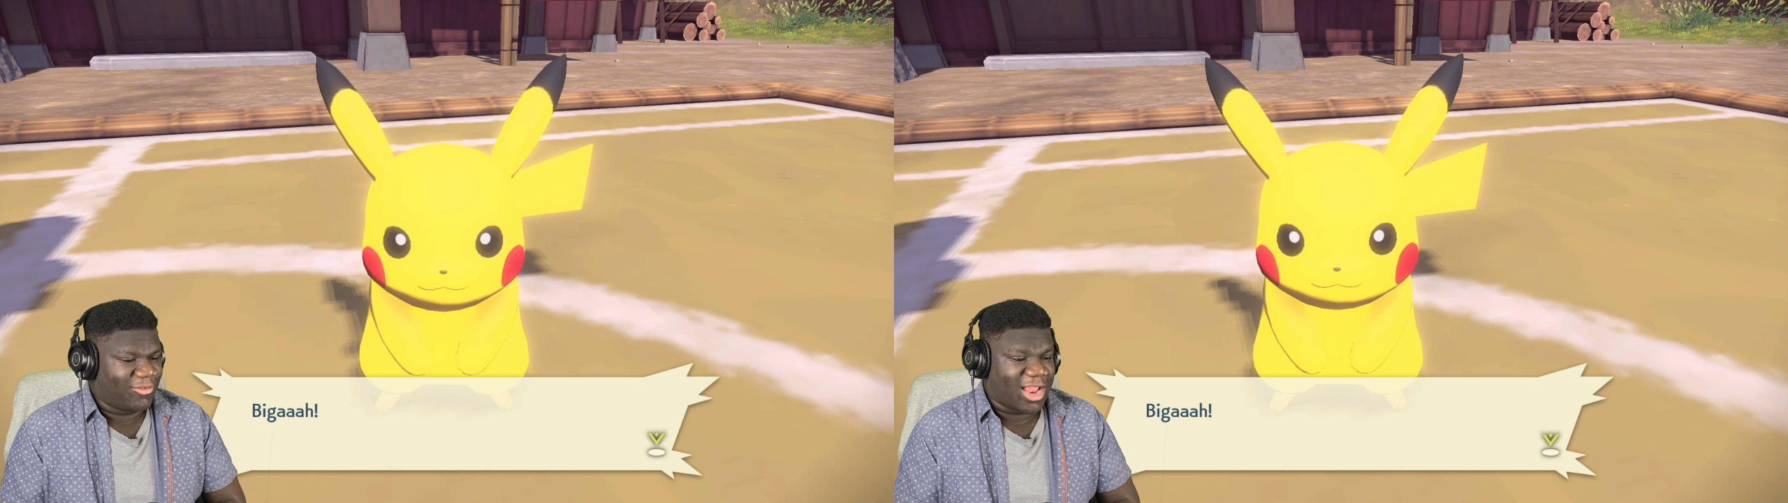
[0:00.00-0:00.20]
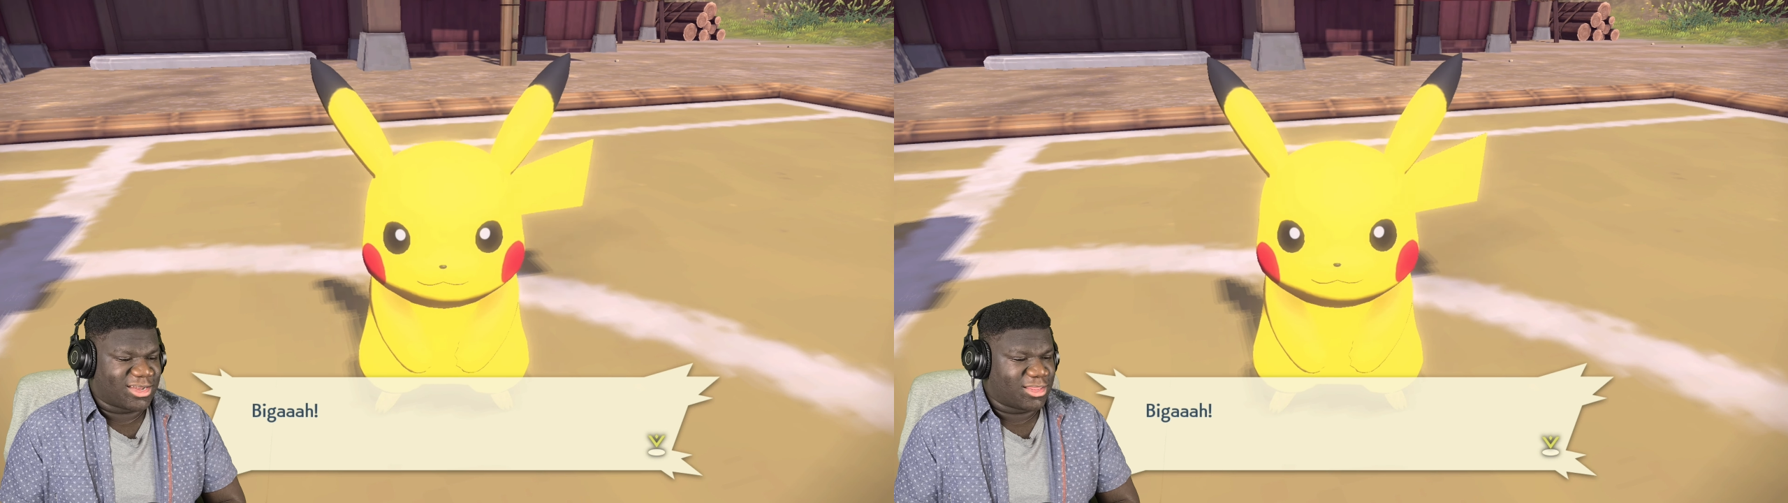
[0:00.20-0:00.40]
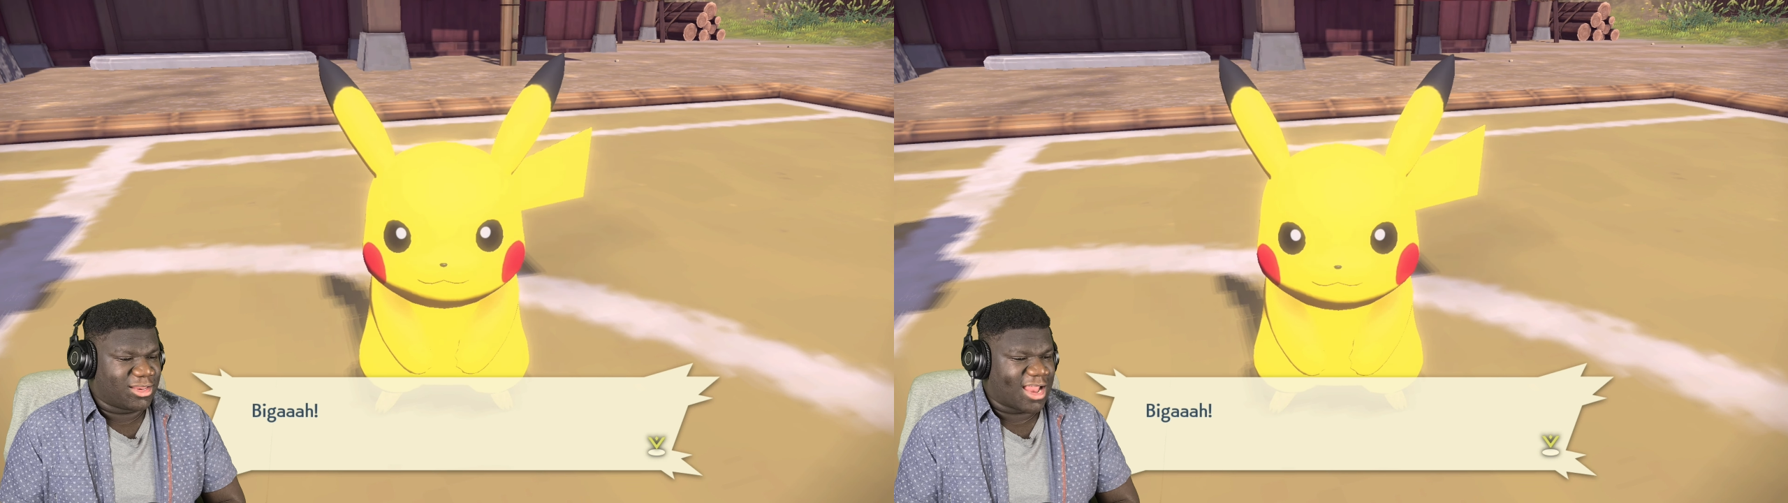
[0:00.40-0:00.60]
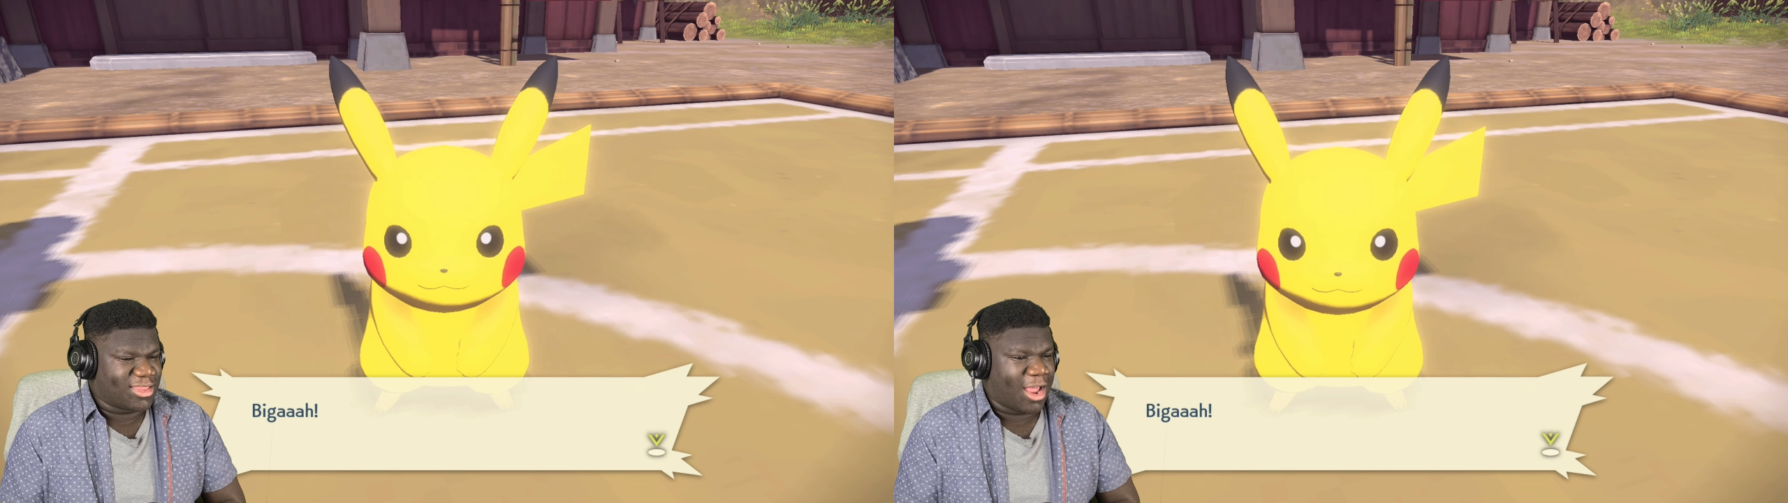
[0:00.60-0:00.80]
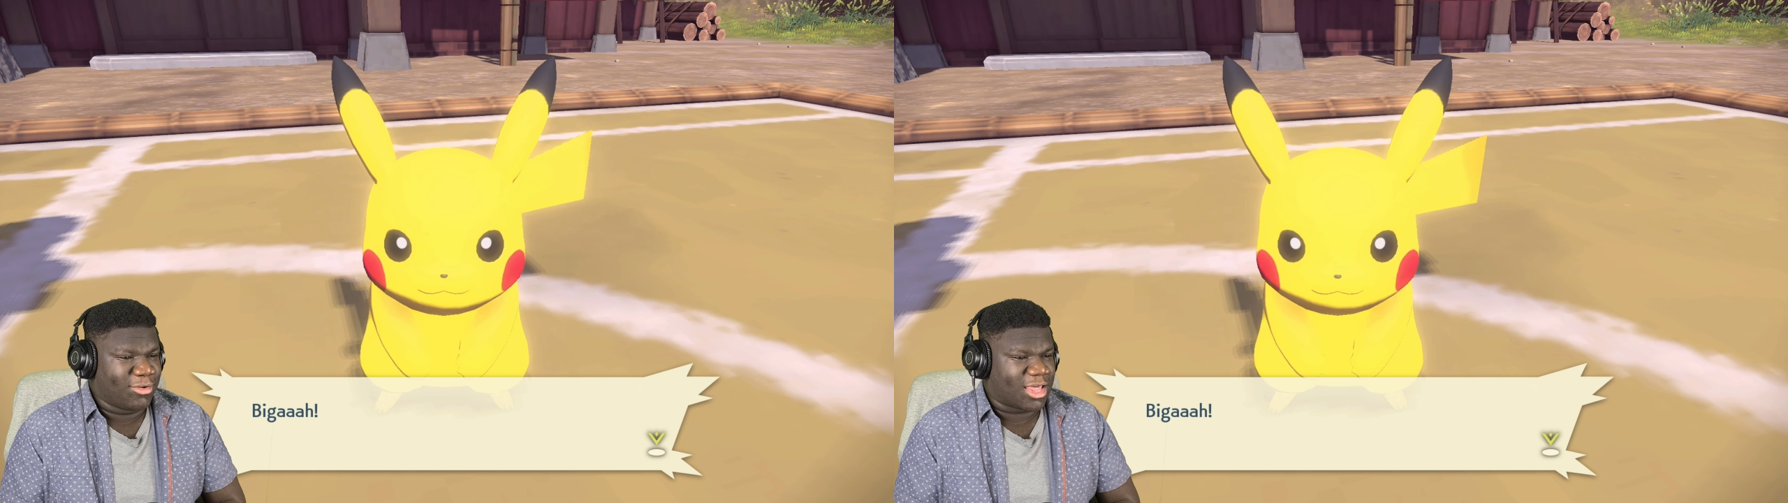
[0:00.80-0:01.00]
Well, that doesn't, that
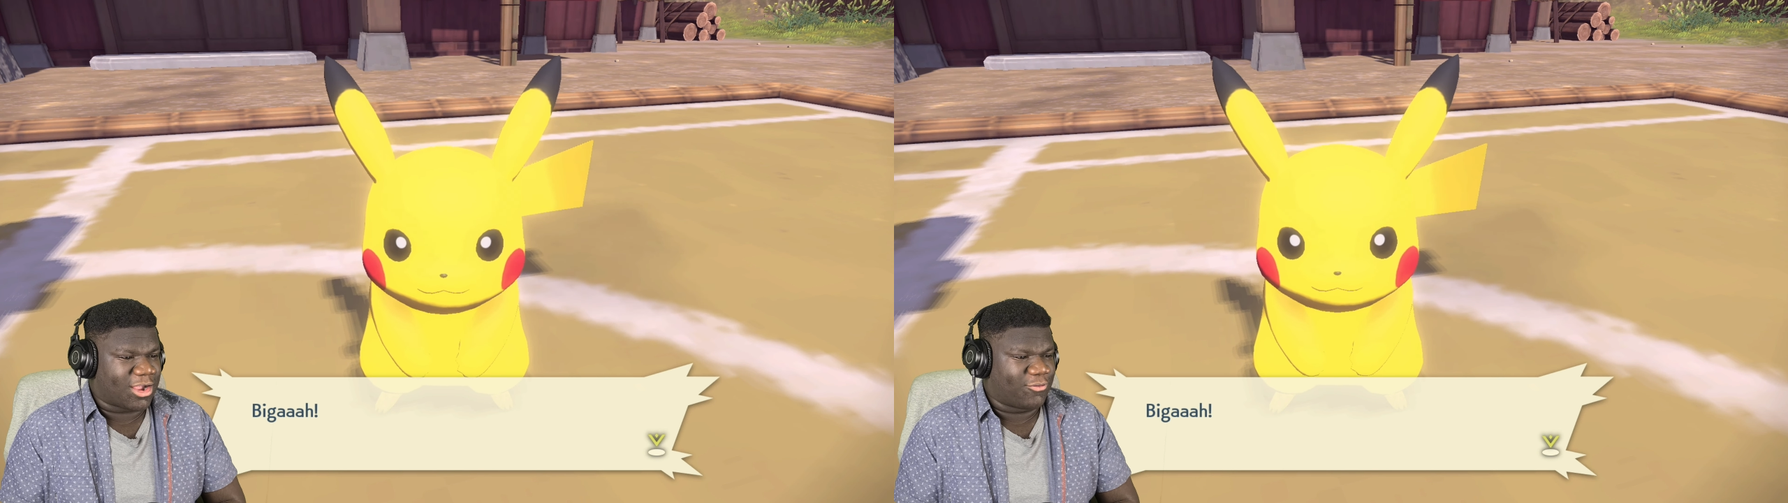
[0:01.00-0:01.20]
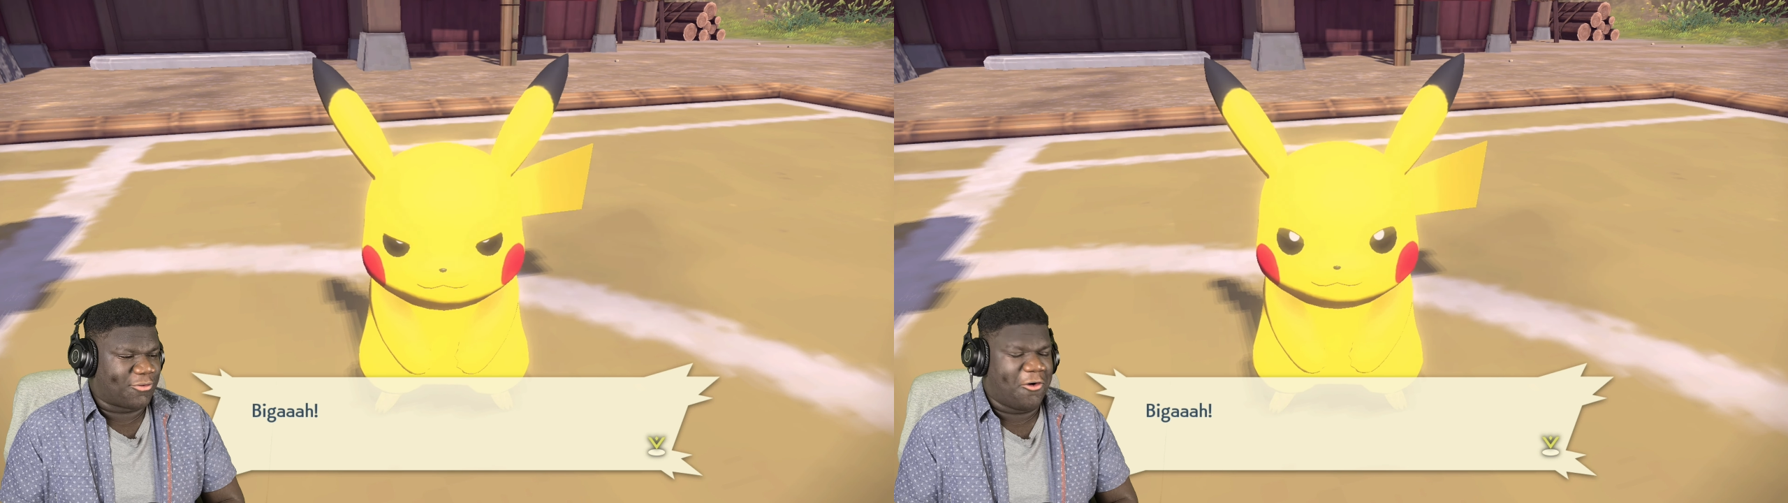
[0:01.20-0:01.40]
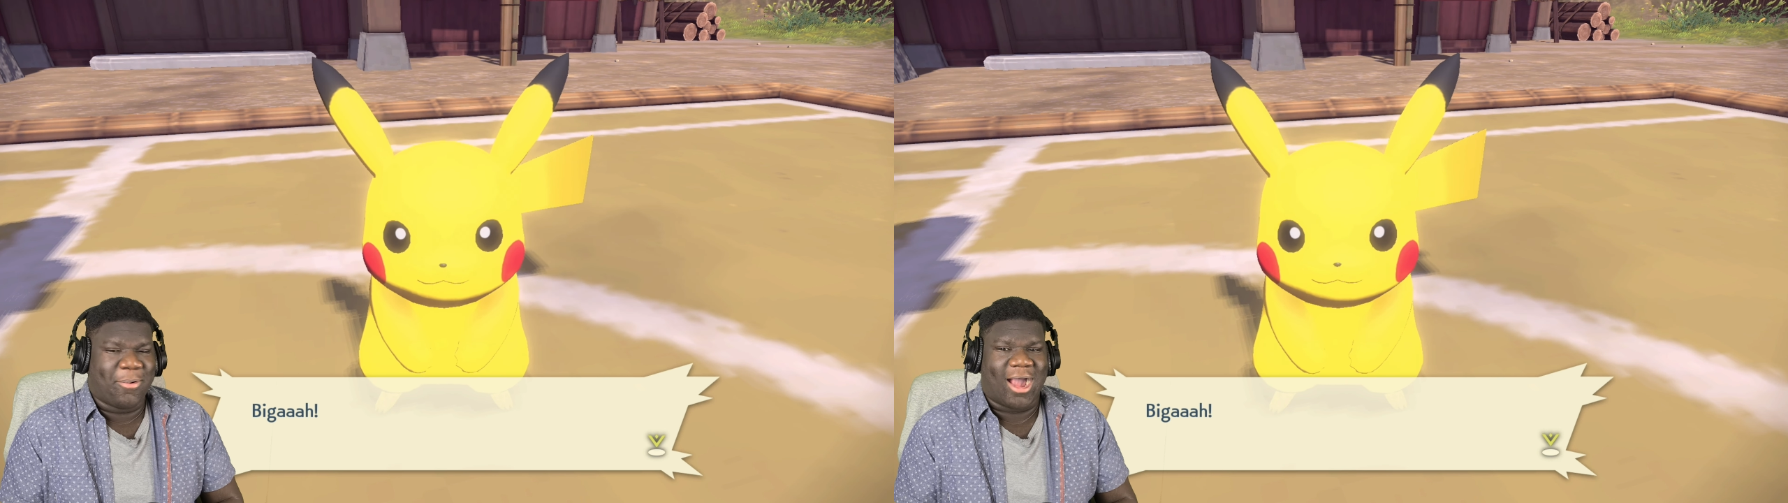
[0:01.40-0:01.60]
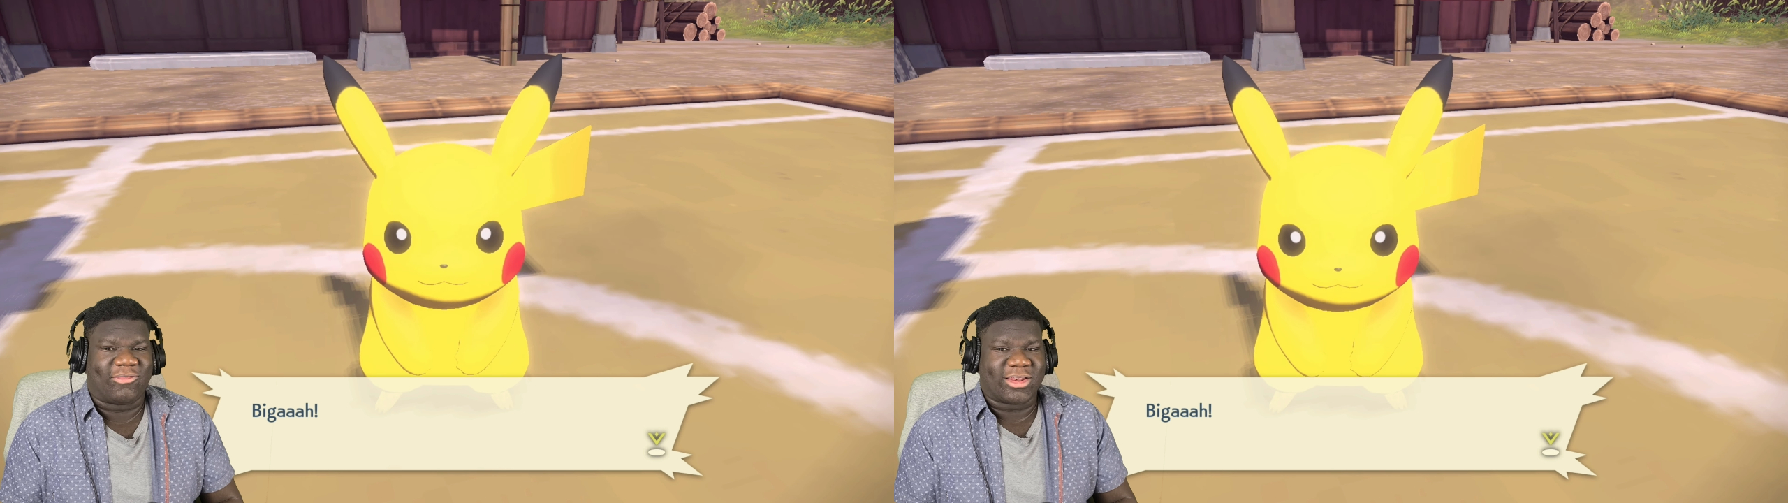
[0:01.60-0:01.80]
sounds like a robot.